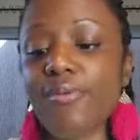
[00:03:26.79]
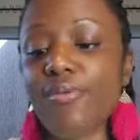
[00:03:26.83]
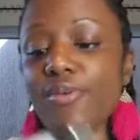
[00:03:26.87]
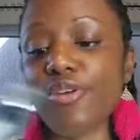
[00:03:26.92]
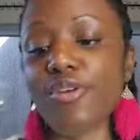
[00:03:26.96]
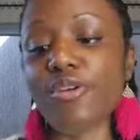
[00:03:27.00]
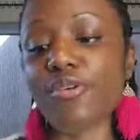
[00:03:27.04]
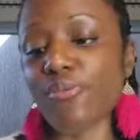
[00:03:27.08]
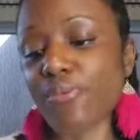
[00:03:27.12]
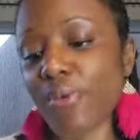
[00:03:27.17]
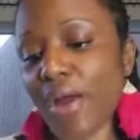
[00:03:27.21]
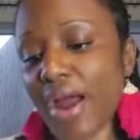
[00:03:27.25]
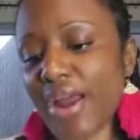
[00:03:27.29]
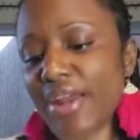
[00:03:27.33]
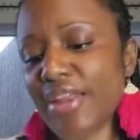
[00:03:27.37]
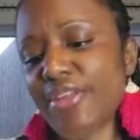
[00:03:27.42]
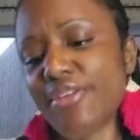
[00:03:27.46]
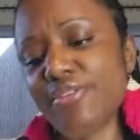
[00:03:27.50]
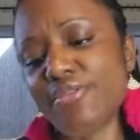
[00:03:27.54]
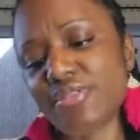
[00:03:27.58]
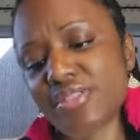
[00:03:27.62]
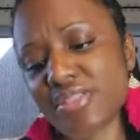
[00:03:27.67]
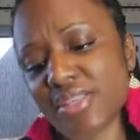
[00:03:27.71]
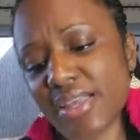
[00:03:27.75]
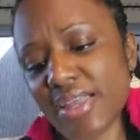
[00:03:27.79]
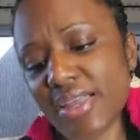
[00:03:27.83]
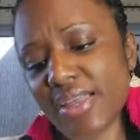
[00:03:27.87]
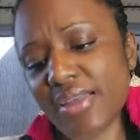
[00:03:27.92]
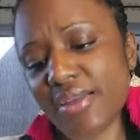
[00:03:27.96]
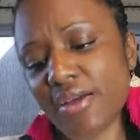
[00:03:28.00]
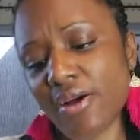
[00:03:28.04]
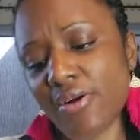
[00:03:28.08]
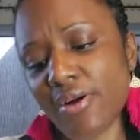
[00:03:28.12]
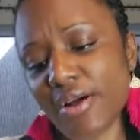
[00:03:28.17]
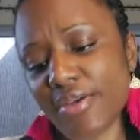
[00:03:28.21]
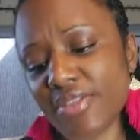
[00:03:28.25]
when you're writing, you
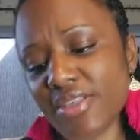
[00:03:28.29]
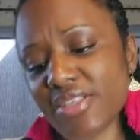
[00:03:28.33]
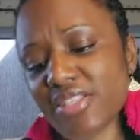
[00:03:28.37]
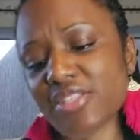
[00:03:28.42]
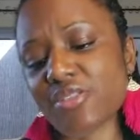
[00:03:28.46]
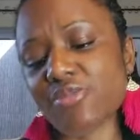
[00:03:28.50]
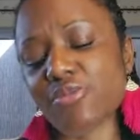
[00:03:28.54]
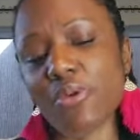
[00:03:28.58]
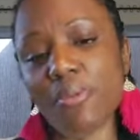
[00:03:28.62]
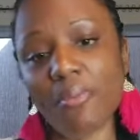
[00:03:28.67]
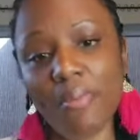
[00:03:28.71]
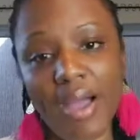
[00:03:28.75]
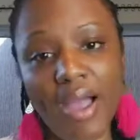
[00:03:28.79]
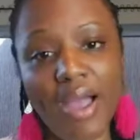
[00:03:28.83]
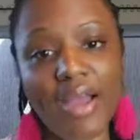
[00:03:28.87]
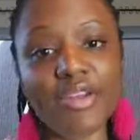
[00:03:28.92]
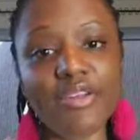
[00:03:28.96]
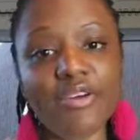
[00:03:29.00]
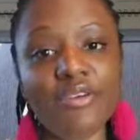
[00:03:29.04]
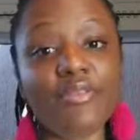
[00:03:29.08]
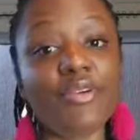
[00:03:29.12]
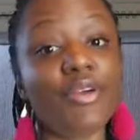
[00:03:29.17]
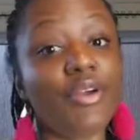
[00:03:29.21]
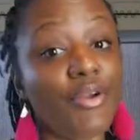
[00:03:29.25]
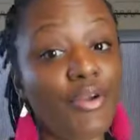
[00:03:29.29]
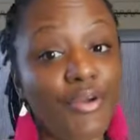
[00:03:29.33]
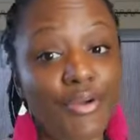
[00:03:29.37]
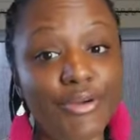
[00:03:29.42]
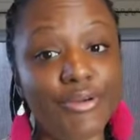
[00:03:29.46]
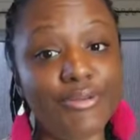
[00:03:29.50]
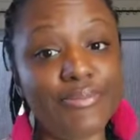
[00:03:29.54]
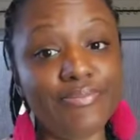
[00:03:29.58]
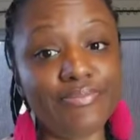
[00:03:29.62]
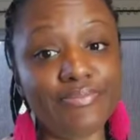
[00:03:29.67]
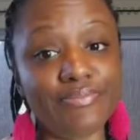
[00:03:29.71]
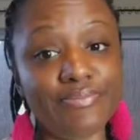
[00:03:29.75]
see, okay, this is a reminder of
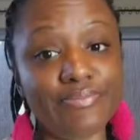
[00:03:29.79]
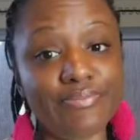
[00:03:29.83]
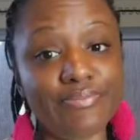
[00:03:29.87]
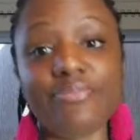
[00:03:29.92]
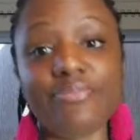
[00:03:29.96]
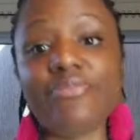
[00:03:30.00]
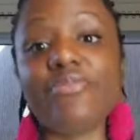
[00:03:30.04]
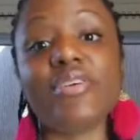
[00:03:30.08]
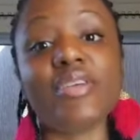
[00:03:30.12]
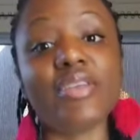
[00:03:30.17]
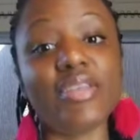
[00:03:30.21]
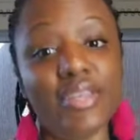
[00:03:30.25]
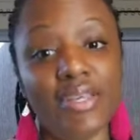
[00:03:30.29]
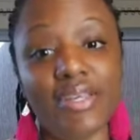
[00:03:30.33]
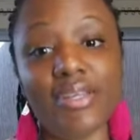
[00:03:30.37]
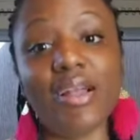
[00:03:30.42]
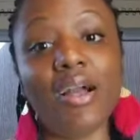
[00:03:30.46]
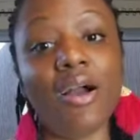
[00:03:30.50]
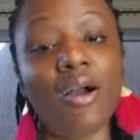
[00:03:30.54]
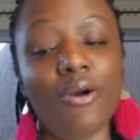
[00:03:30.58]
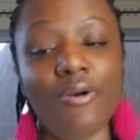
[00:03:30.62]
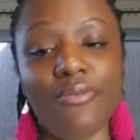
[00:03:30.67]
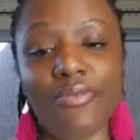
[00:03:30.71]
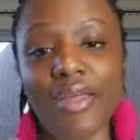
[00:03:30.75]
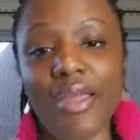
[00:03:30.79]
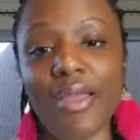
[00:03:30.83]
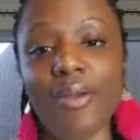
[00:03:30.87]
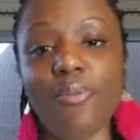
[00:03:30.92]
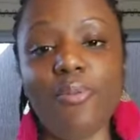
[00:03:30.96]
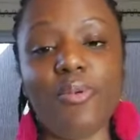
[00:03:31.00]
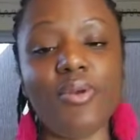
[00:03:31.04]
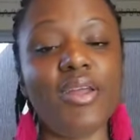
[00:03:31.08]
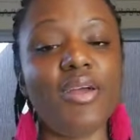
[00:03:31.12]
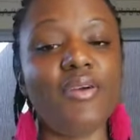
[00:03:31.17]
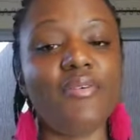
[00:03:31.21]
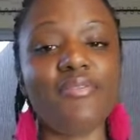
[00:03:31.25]
girl forget all
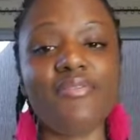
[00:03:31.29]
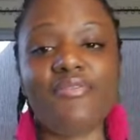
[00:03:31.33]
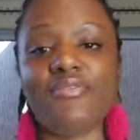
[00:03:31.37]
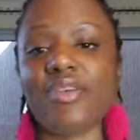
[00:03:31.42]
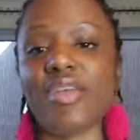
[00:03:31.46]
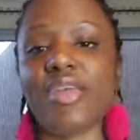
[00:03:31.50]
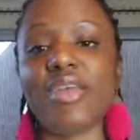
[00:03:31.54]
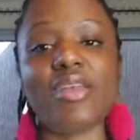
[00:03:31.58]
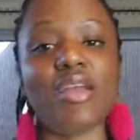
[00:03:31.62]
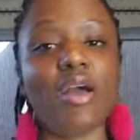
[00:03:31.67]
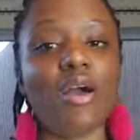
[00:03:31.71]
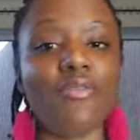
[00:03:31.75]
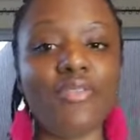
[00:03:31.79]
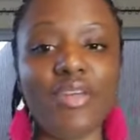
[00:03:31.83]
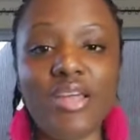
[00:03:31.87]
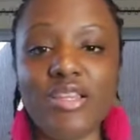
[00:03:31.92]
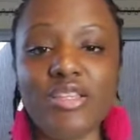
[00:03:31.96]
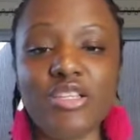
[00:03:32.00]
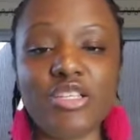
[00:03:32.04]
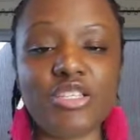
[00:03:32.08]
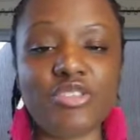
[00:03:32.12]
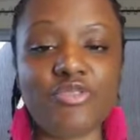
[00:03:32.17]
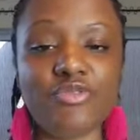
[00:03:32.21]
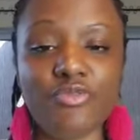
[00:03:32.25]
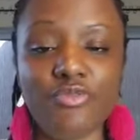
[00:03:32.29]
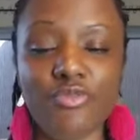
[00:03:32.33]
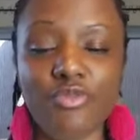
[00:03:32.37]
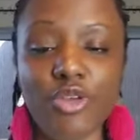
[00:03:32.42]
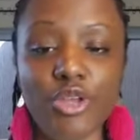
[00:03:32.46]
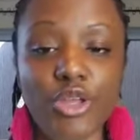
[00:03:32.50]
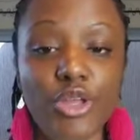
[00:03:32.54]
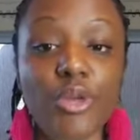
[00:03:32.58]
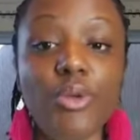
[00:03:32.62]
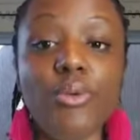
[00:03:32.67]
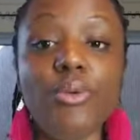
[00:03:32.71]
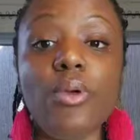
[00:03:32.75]
that whatever forget all that looks
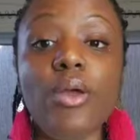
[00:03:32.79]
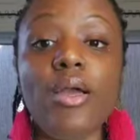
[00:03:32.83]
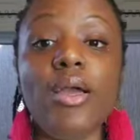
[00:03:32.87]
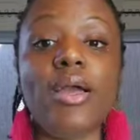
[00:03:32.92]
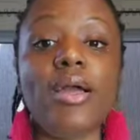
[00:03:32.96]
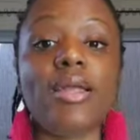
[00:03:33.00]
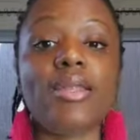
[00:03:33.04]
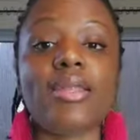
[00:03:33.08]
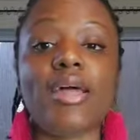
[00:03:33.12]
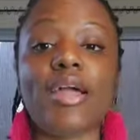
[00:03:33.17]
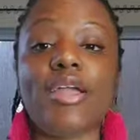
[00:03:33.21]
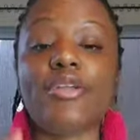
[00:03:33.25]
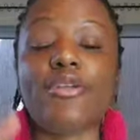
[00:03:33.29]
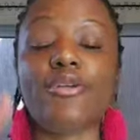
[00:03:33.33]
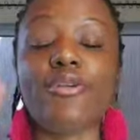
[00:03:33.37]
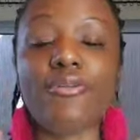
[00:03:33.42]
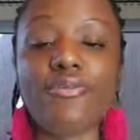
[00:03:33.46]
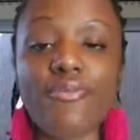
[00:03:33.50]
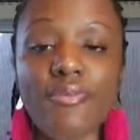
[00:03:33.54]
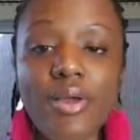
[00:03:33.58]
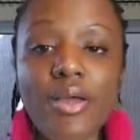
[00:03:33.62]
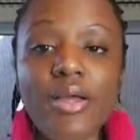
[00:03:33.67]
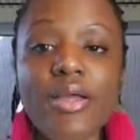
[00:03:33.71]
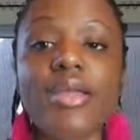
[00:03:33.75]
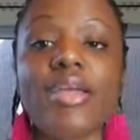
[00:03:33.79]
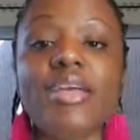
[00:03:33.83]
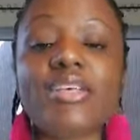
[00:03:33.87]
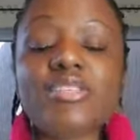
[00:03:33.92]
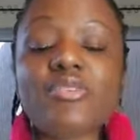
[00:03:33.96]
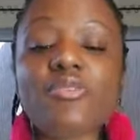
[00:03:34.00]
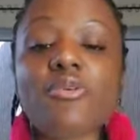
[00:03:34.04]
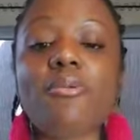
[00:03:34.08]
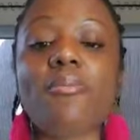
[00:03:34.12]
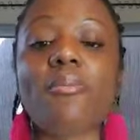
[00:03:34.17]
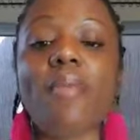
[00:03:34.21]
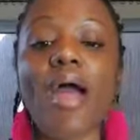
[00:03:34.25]
for you like you're
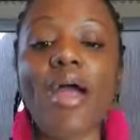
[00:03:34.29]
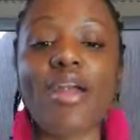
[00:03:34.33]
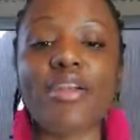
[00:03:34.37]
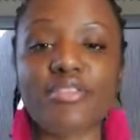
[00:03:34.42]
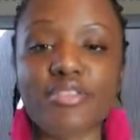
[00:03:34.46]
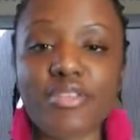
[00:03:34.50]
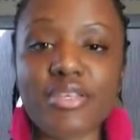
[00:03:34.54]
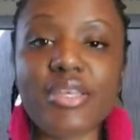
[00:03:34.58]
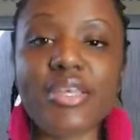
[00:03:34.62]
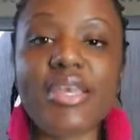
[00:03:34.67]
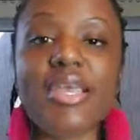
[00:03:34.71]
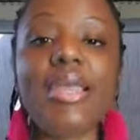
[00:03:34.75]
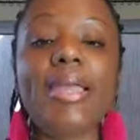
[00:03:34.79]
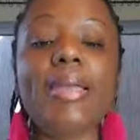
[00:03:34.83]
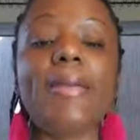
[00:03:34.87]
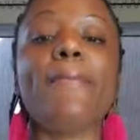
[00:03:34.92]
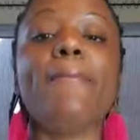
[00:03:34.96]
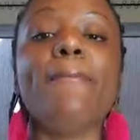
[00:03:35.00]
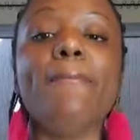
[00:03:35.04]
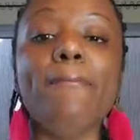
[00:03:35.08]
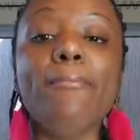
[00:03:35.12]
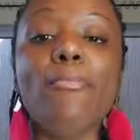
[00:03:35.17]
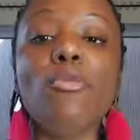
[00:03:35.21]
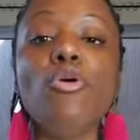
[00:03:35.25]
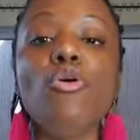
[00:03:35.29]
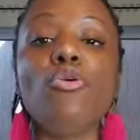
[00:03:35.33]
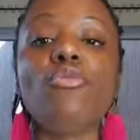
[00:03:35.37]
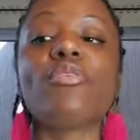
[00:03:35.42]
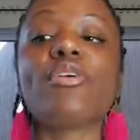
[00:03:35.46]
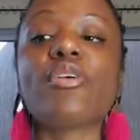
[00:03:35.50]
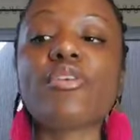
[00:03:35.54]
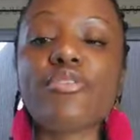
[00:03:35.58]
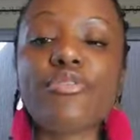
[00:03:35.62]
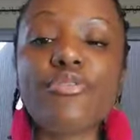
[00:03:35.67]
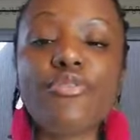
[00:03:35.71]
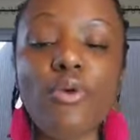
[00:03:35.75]
it's a reminder to keep
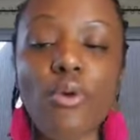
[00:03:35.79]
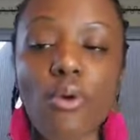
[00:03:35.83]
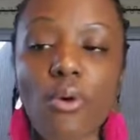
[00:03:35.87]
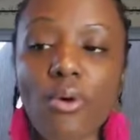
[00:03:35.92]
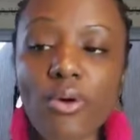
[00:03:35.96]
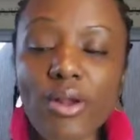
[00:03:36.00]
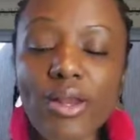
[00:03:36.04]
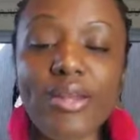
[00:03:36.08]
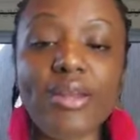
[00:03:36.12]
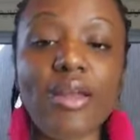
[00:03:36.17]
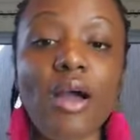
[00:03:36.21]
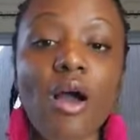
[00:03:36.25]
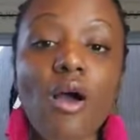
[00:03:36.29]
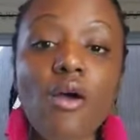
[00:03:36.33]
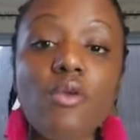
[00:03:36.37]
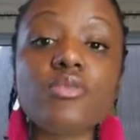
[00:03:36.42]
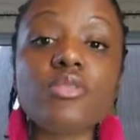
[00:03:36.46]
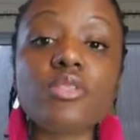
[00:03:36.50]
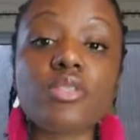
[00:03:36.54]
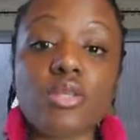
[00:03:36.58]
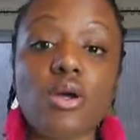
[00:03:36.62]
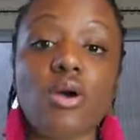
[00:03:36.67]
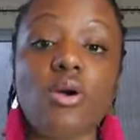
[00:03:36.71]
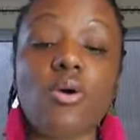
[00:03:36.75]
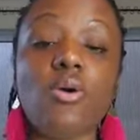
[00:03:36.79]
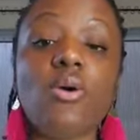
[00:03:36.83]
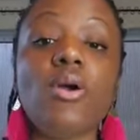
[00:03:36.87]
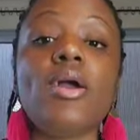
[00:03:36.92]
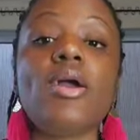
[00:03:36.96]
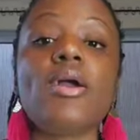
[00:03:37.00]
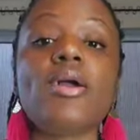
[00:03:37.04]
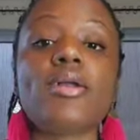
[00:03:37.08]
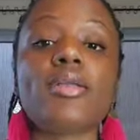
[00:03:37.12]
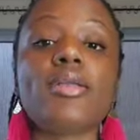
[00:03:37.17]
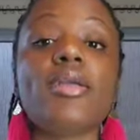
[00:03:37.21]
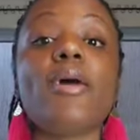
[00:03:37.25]
moving forward and also
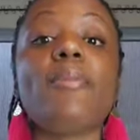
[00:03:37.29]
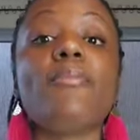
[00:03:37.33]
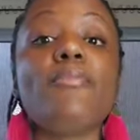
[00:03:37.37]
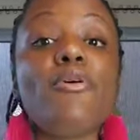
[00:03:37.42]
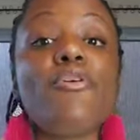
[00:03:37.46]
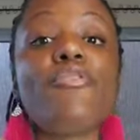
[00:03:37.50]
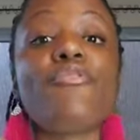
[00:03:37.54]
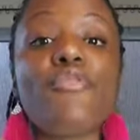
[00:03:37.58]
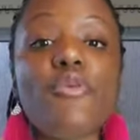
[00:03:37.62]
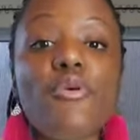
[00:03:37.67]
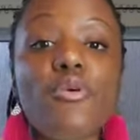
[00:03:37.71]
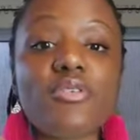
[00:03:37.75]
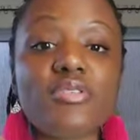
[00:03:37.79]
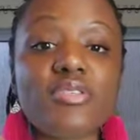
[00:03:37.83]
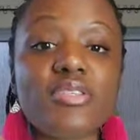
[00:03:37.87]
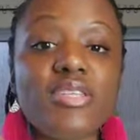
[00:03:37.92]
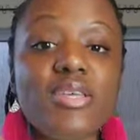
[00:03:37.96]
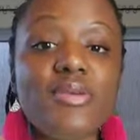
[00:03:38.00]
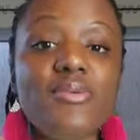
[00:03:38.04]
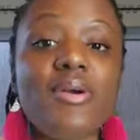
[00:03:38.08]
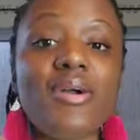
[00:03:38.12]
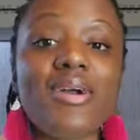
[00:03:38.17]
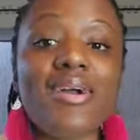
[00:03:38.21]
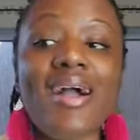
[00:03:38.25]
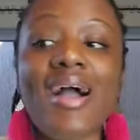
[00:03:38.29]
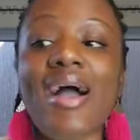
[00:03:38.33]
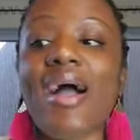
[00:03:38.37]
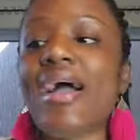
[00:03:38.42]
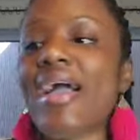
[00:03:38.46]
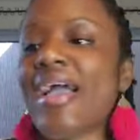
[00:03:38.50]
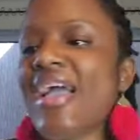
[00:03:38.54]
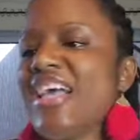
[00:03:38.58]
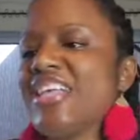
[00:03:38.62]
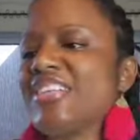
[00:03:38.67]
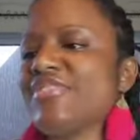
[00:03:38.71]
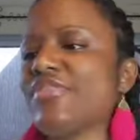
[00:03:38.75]
yeah move forward to see what
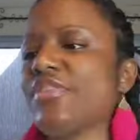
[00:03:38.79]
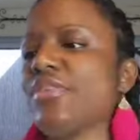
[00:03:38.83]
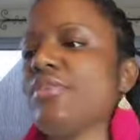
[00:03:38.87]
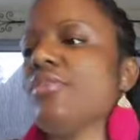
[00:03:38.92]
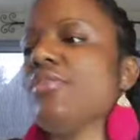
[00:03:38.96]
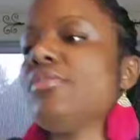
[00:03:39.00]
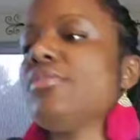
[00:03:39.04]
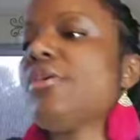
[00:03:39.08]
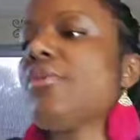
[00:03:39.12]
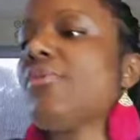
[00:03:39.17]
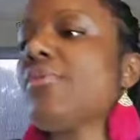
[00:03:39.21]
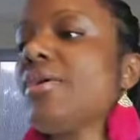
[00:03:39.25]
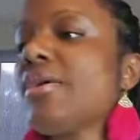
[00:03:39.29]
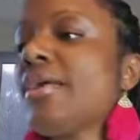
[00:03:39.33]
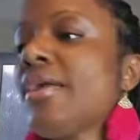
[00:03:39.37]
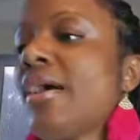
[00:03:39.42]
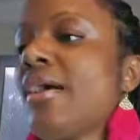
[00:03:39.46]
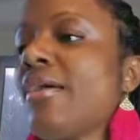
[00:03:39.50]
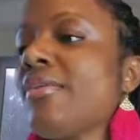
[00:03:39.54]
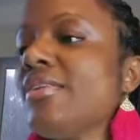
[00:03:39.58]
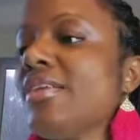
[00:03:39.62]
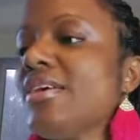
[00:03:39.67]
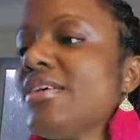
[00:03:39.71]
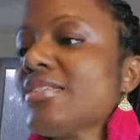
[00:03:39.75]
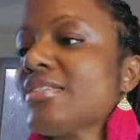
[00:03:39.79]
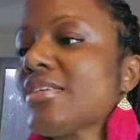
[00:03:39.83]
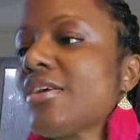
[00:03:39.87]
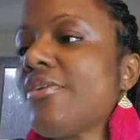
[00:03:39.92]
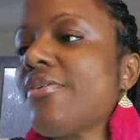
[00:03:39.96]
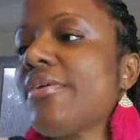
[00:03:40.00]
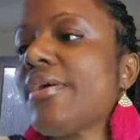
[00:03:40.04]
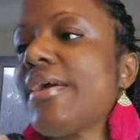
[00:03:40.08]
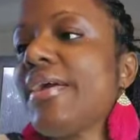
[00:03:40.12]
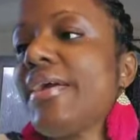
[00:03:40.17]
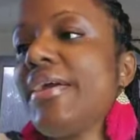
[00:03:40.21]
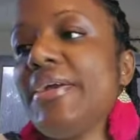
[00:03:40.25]
god has for you you know what y'all let's
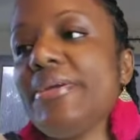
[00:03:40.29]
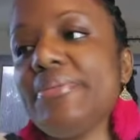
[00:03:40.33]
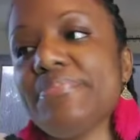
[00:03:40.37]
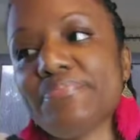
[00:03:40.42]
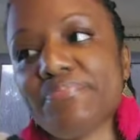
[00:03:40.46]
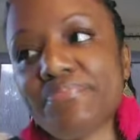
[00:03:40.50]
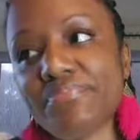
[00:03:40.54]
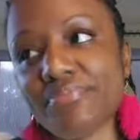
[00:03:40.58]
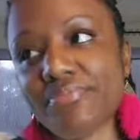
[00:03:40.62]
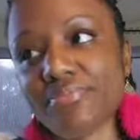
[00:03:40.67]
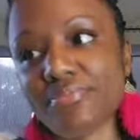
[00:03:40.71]
go ahead